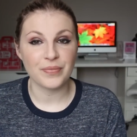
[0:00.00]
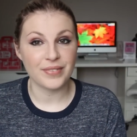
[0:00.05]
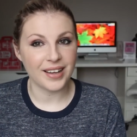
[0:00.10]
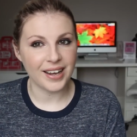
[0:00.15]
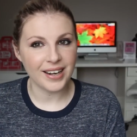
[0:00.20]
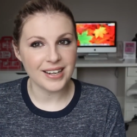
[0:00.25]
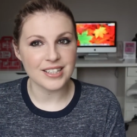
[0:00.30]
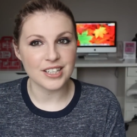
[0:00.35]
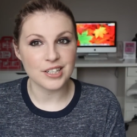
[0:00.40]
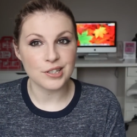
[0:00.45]

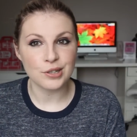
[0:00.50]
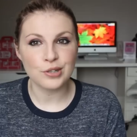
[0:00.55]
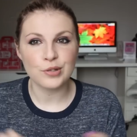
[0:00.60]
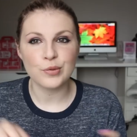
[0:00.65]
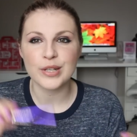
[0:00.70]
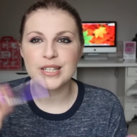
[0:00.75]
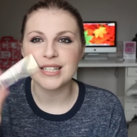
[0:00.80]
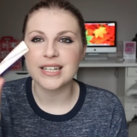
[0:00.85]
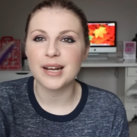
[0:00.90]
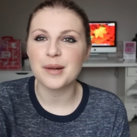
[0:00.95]
That is a tongue
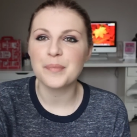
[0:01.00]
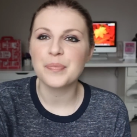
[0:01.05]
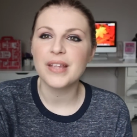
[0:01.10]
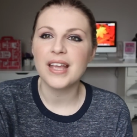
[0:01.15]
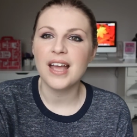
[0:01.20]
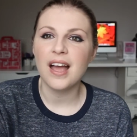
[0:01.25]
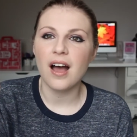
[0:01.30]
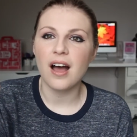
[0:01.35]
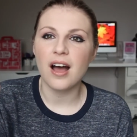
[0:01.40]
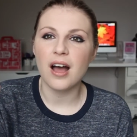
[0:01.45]
twister.
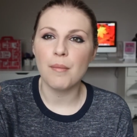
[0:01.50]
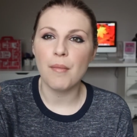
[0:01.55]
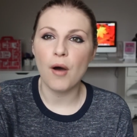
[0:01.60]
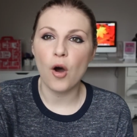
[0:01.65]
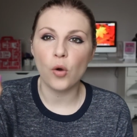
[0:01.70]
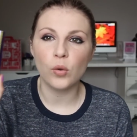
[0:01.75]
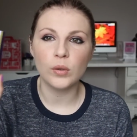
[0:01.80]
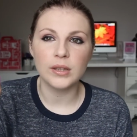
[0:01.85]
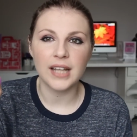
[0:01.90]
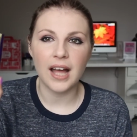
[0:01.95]

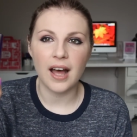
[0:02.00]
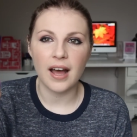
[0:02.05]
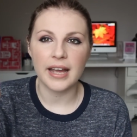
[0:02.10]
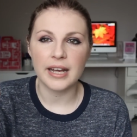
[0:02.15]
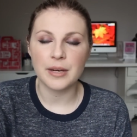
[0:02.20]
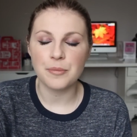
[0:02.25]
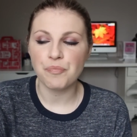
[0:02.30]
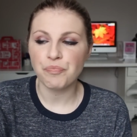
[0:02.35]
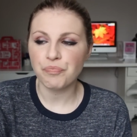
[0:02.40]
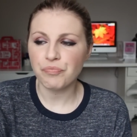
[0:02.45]
Whole
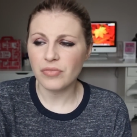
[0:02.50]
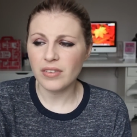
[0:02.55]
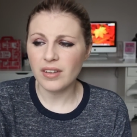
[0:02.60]
line.